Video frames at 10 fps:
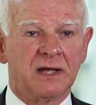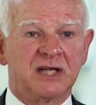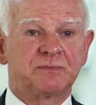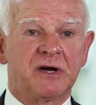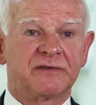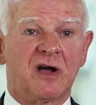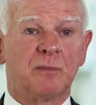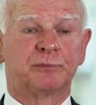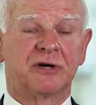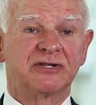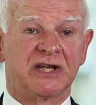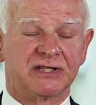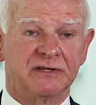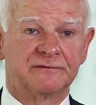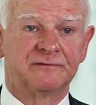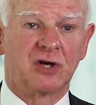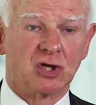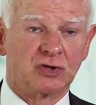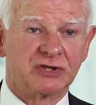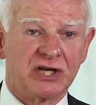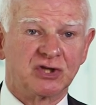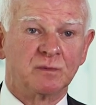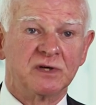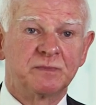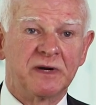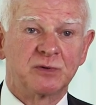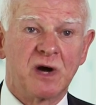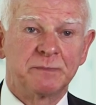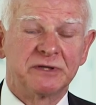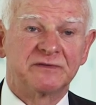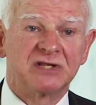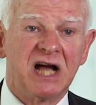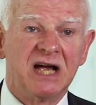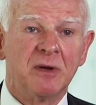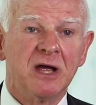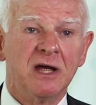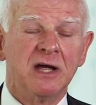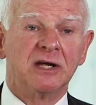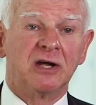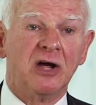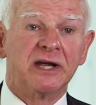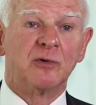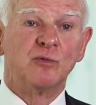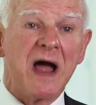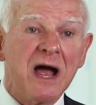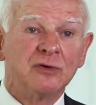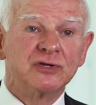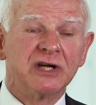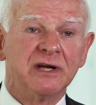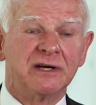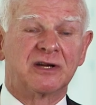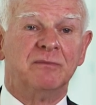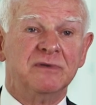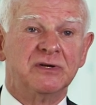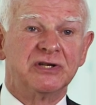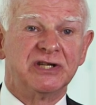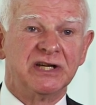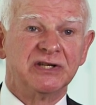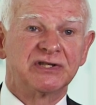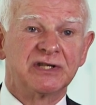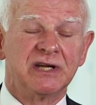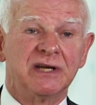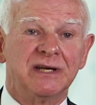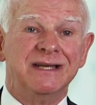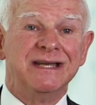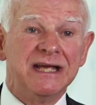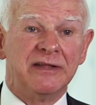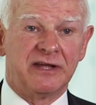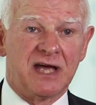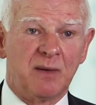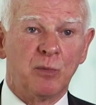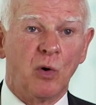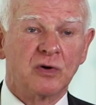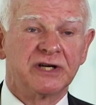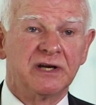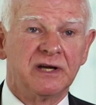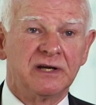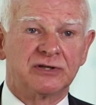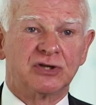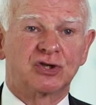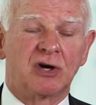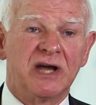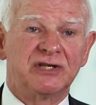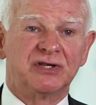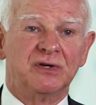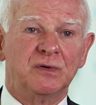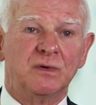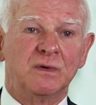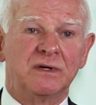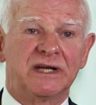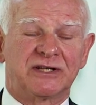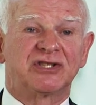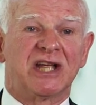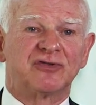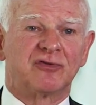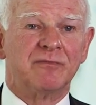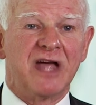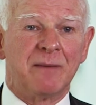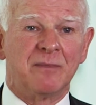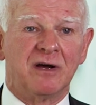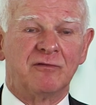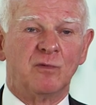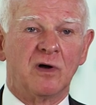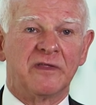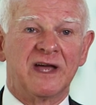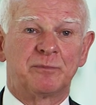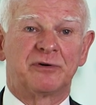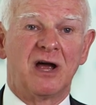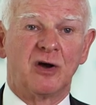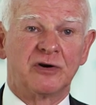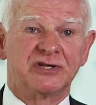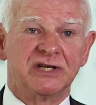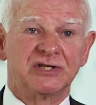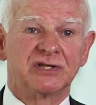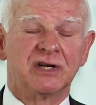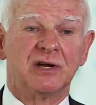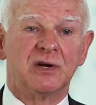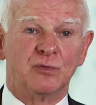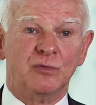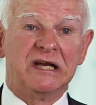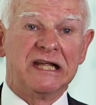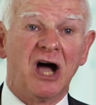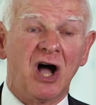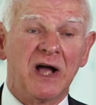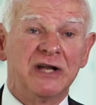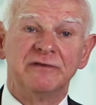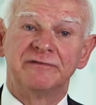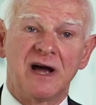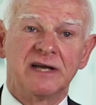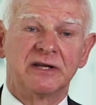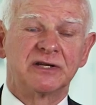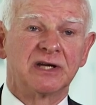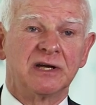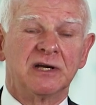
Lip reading: As part of our process of consultation, we spent quite a bit of time going around communities near the airport to try to get a sense from them of what their priorities really are. And you find that